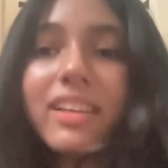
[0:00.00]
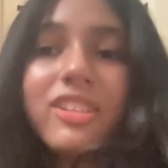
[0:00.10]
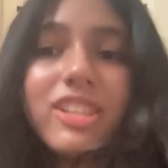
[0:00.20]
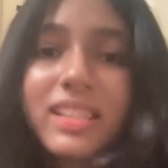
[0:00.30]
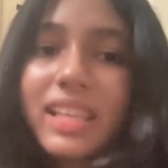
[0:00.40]

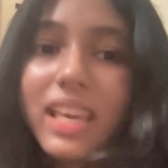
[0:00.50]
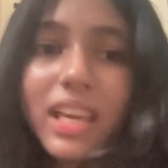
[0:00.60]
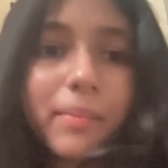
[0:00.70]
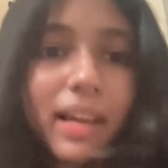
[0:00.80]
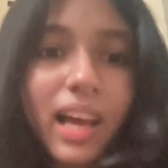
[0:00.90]
can just
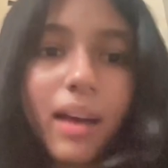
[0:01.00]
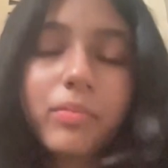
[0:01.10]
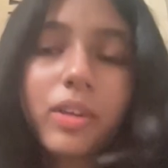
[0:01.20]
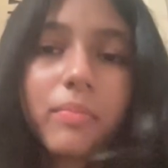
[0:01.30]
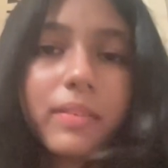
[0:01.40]
take my
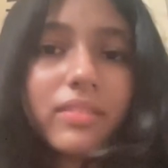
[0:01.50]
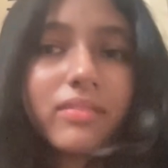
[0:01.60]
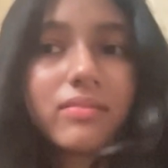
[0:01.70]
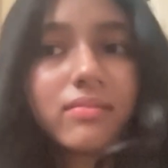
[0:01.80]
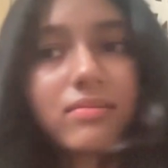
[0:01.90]
laptop, and
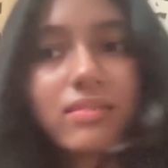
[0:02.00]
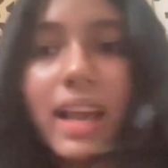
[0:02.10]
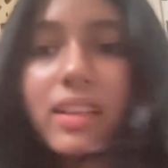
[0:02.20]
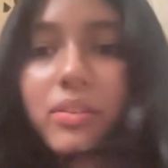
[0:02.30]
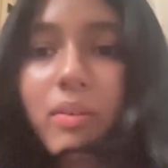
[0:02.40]

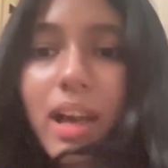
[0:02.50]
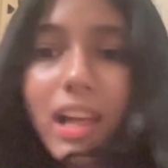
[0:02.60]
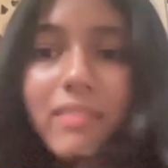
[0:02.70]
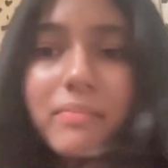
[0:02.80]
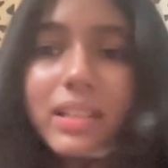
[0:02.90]
I know I
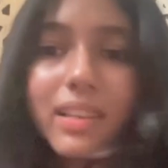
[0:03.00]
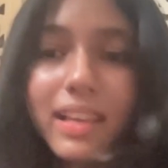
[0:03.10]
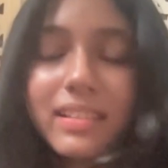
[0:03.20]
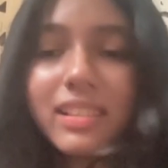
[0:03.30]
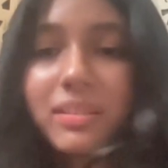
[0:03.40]
have my
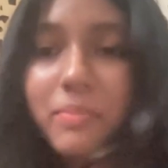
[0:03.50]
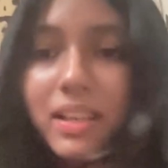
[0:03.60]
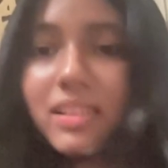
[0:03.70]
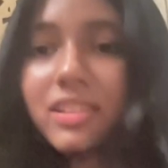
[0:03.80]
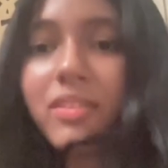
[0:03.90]

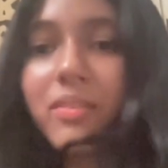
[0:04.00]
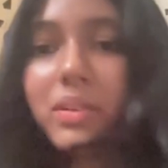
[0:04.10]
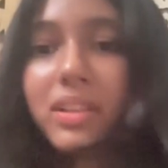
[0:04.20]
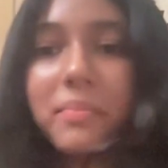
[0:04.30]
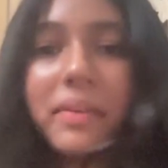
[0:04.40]
assessments
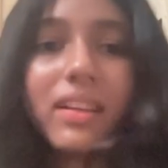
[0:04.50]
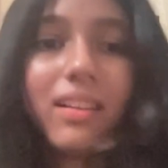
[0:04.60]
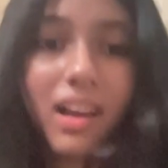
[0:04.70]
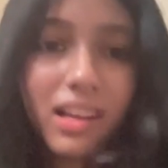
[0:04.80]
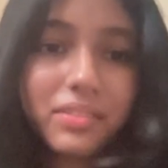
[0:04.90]
over here, my
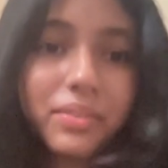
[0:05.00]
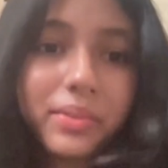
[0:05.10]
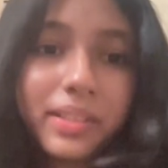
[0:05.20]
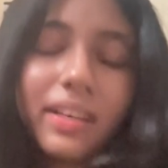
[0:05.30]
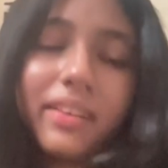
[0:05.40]
class
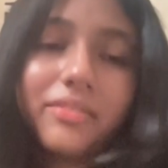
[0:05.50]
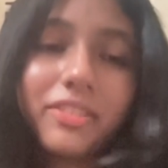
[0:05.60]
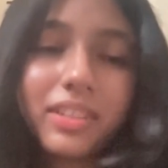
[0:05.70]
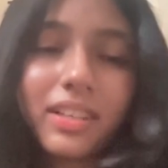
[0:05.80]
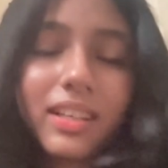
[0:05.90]
over here,
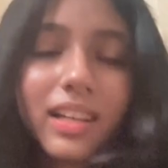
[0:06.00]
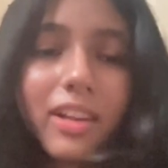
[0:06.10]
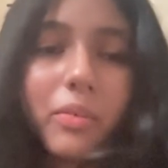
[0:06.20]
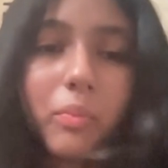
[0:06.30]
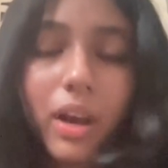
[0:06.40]
everything in
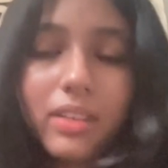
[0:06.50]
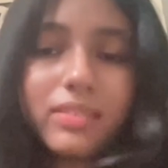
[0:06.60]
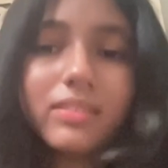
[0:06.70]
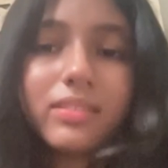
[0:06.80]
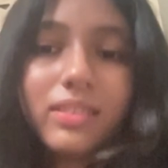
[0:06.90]
like one
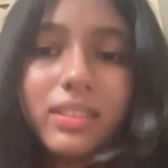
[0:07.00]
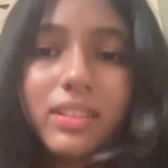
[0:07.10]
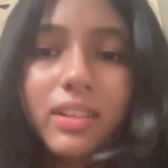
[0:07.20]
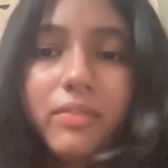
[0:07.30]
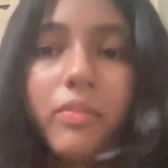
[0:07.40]

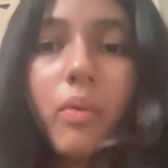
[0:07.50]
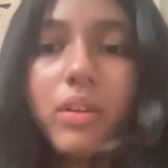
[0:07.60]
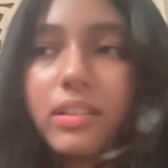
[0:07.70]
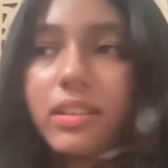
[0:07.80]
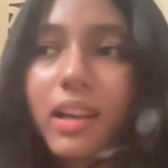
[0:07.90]

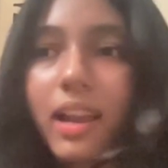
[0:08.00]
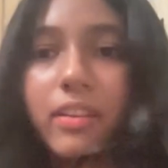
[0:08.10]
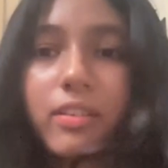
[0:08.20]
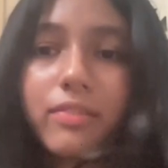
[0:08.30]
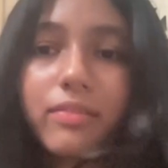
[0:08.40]
folder
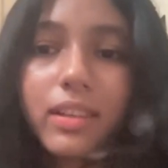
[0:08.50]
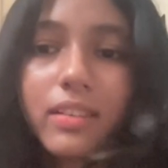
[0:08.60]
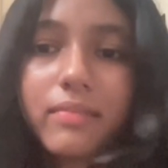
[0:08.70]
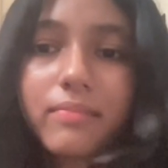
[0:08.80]
kind of thing.